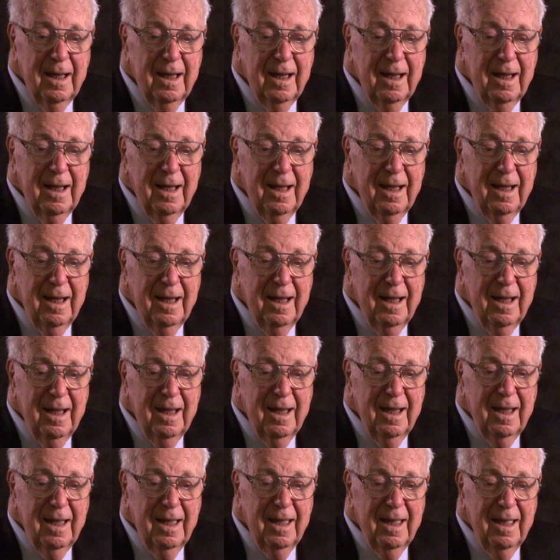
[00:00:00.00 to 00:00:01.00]

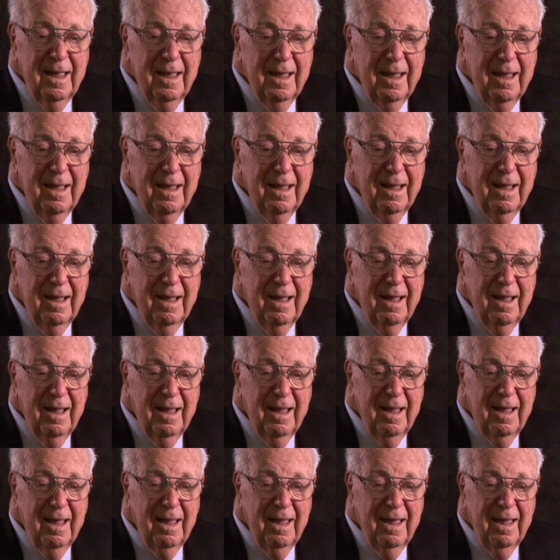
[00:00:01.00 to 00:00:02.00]

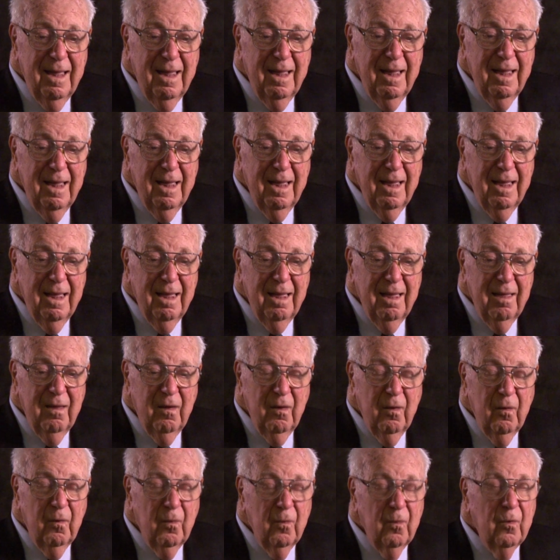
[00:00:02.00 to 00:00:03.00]

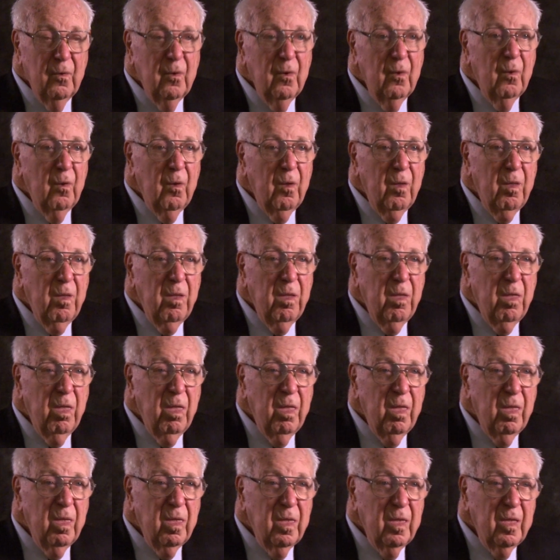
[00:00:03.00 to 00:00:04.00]

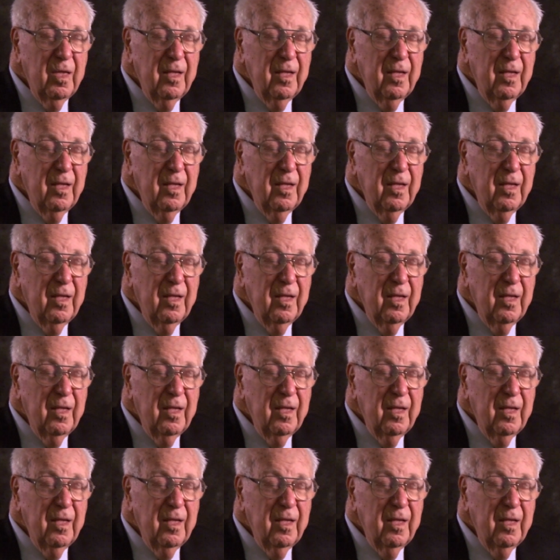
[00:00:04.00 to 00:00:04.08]
(no one is talking)